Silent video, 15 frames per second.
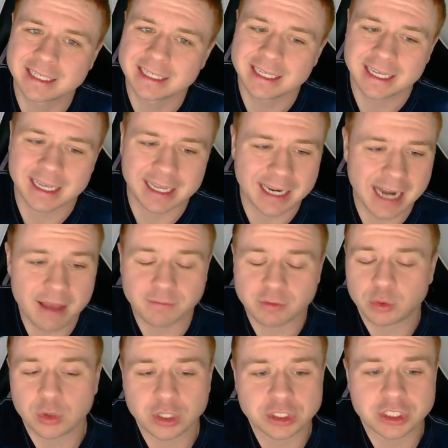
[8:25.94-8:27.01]
And
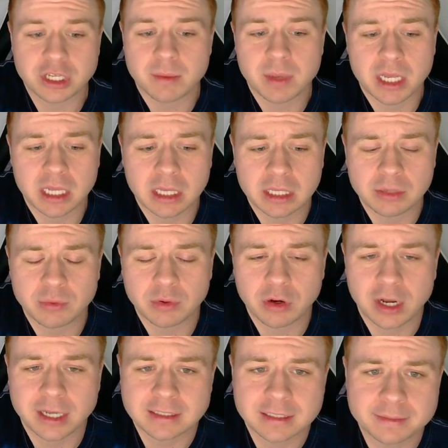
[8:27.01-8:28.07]
afterwards, she immediately
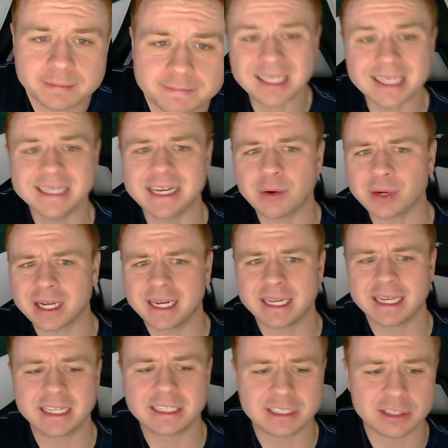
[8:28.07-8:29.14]
regrets it. Now we're kind of
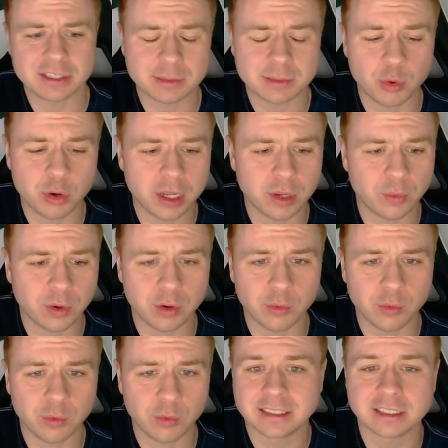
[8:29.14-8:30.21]
getting to this point where we're
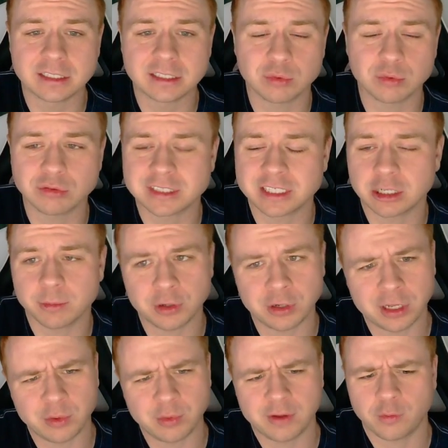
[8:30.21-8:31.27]
heading to the rose
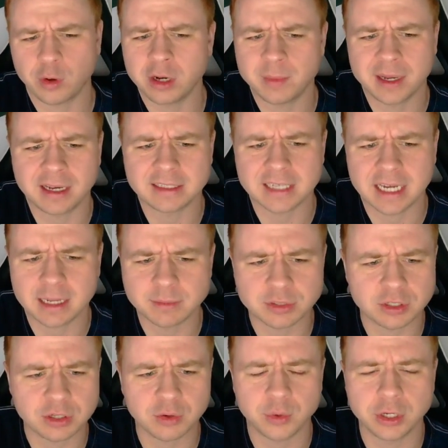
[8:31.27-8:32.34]
ceremony. We have quite a bit of time,
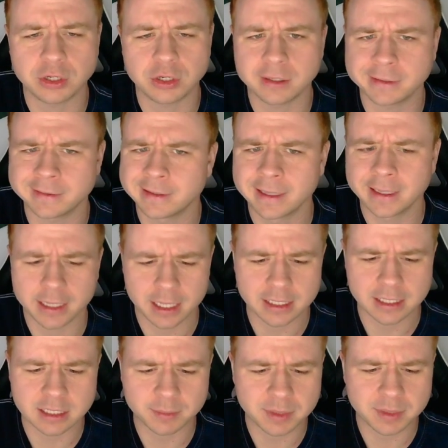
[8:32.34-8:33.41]
so you're wondering,
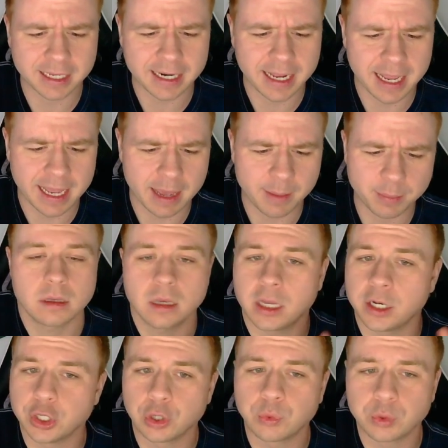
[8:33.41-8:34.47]
is something going to happen?
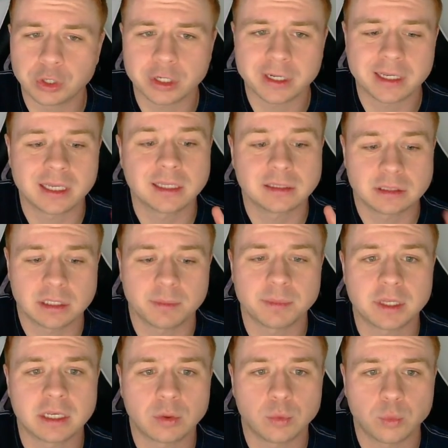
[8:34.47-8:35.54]
And don't worry,
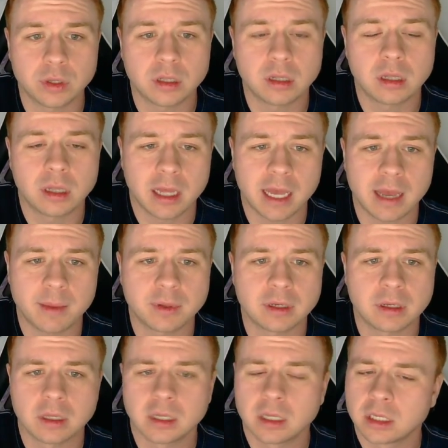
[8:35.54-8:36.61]
something will
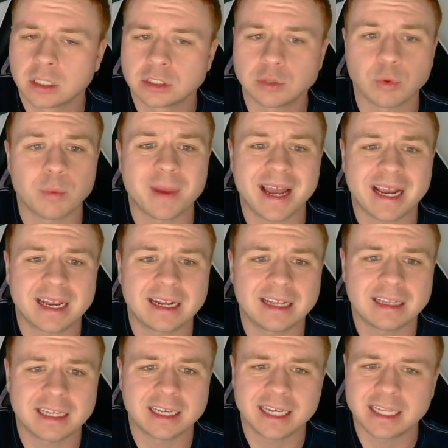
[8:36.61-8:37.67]
happen. So we're back in
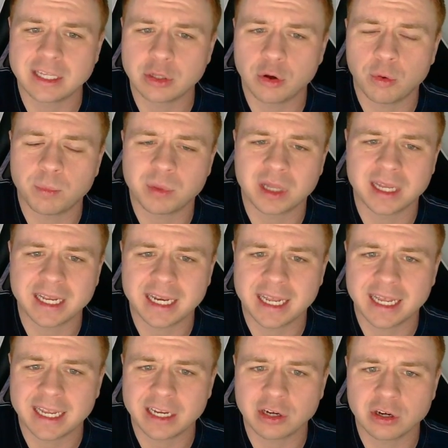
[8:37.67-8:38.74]
LA in the old plane
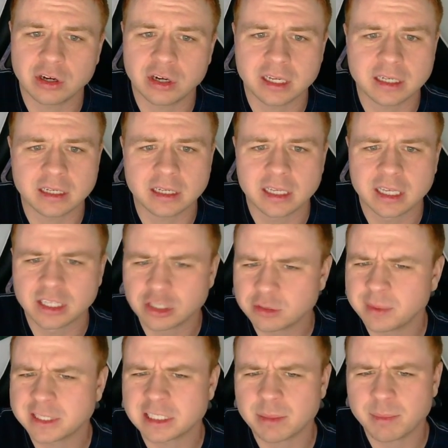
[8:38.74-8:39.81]
hangar, and there's
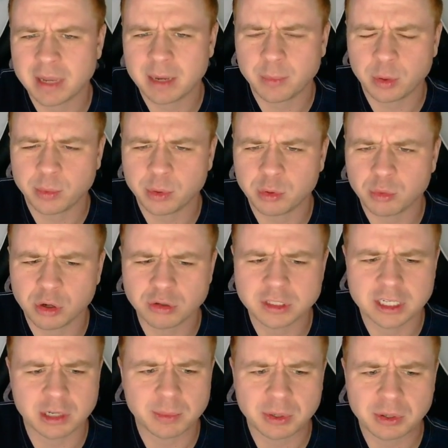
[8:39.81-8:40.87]
been some memorable rose
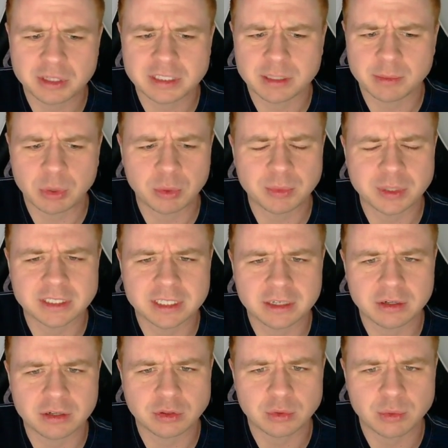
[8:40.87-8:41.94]
ceremonies and moments
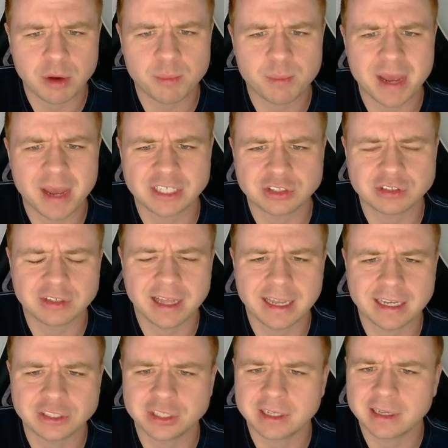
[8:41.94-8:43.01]
here throughout Bachelor
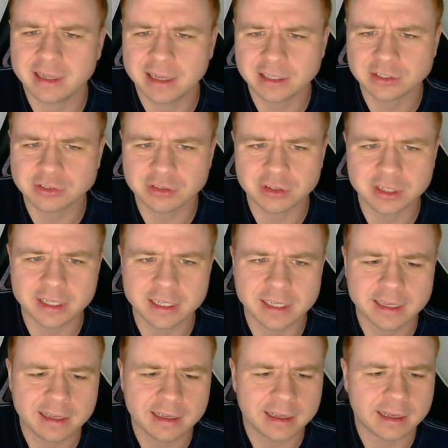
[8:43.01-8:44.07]
Nation history.
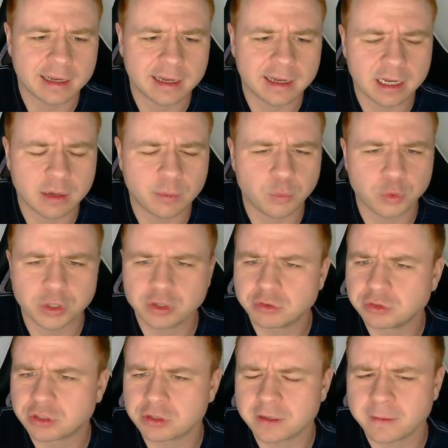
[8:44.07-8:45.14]

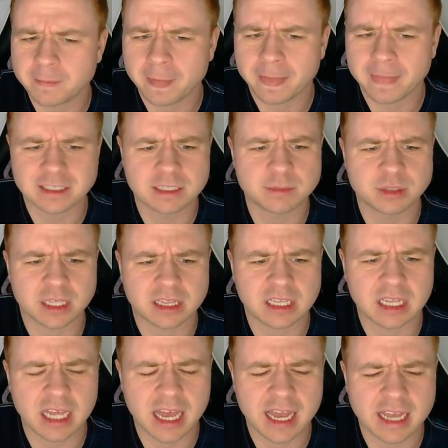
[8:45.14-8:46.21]
It seems like
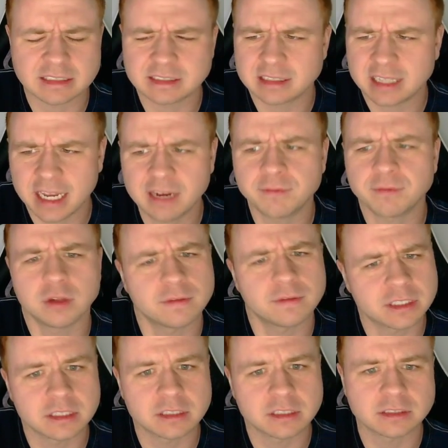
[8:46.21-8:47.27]
the last handful of
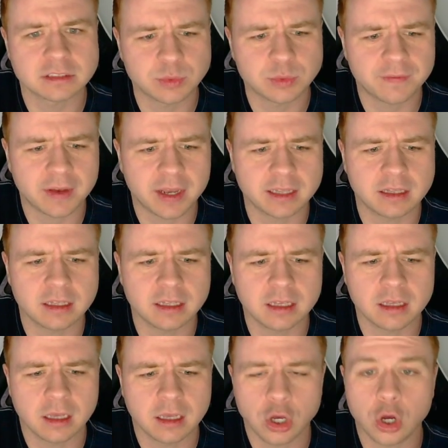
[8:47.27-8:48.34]
seasons, we've had
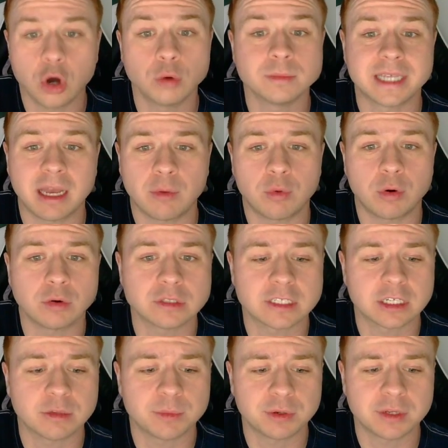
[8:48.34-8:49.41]
the hometown rose
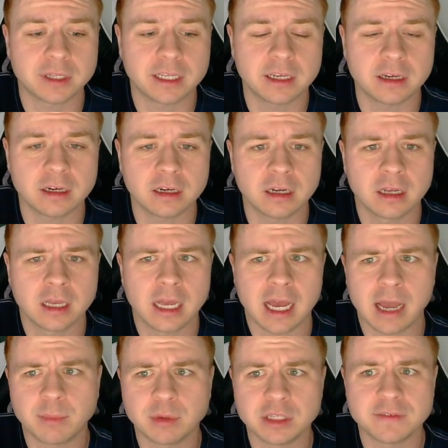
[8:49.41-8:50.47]
ceremony here.
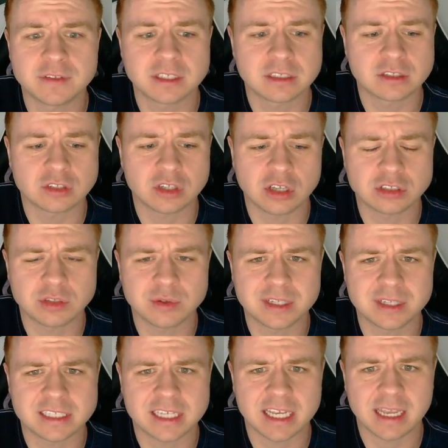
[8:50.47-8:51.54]
I believe this is also
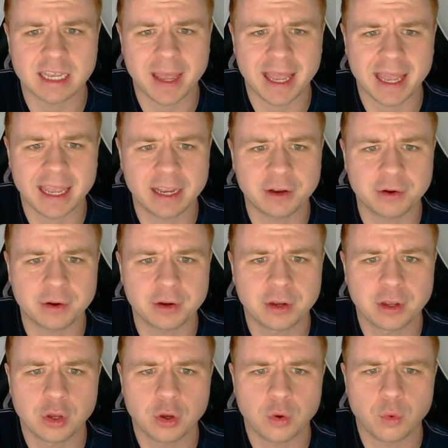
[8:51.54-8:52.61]
the same hangar
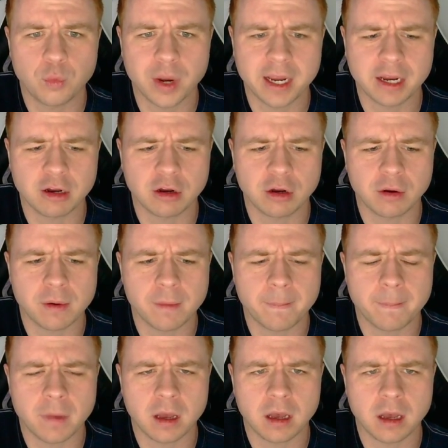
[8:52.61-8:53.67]
where
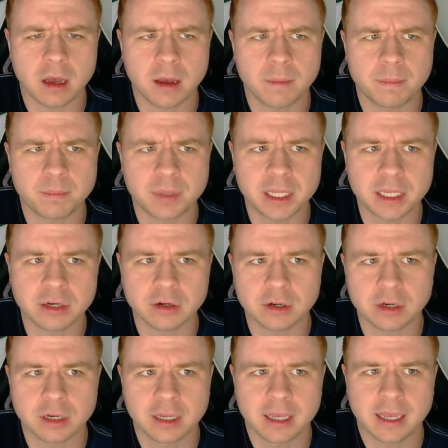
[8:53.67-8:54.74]

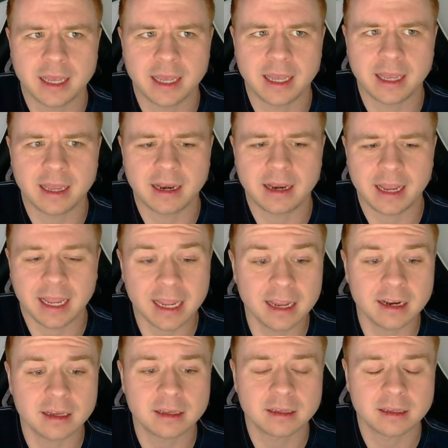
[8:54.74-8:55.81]
Peter and
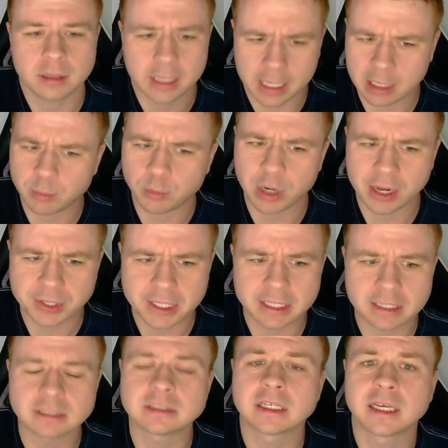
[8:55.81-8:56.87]
Hannah Brown that
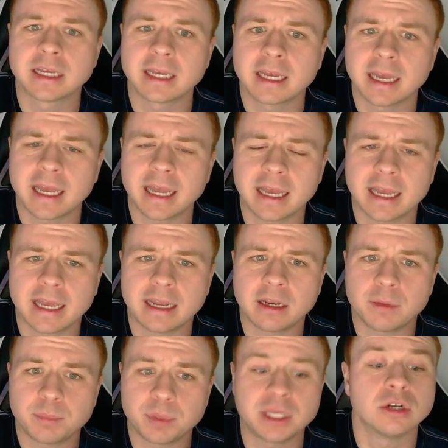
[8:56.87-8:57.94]
is,
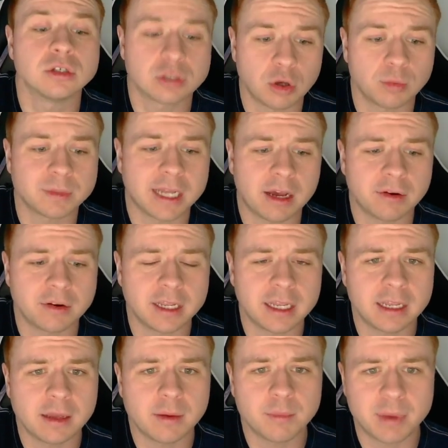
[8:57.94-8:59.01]
had Peter's hometown
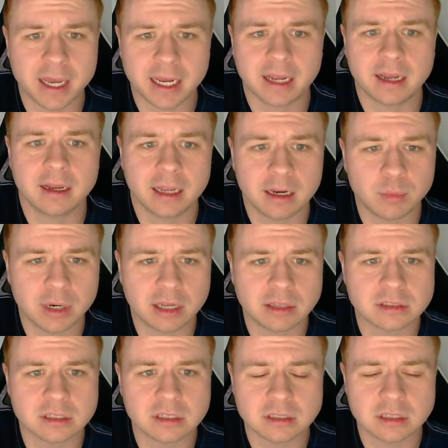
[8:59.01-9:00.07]
date back on Hannah
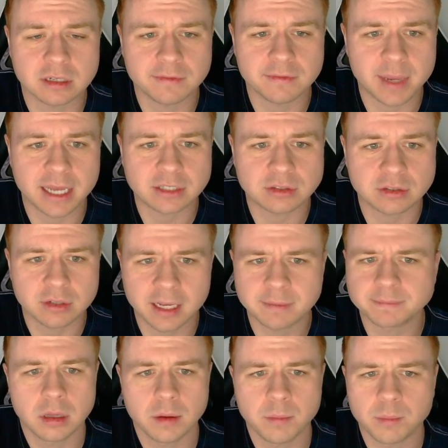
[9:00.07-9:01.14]
Brown's season of The
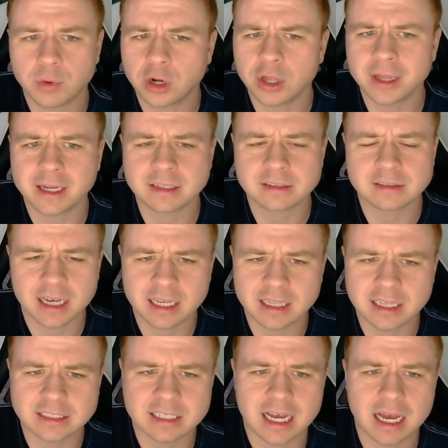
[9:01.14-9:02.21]
Bachelorette. But all that aside,
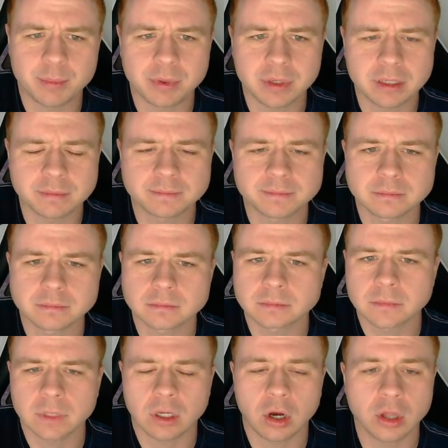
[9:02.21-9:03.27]
let's hop in.
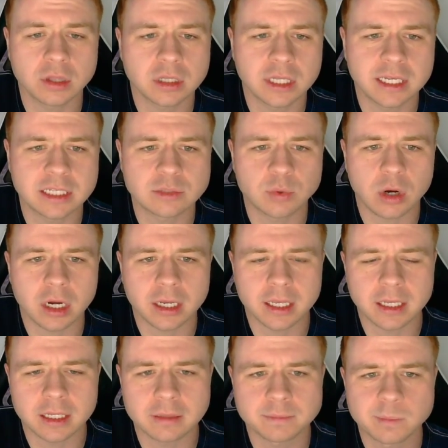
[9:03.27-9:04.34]
All the ladies walk
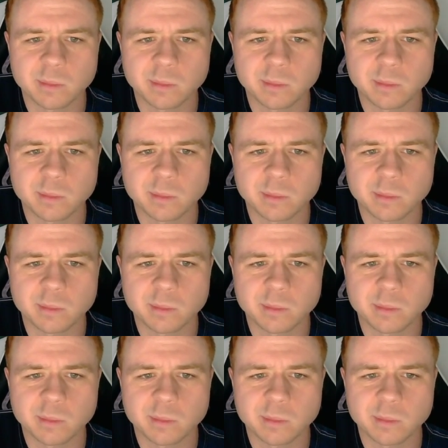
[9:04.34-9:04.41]
in,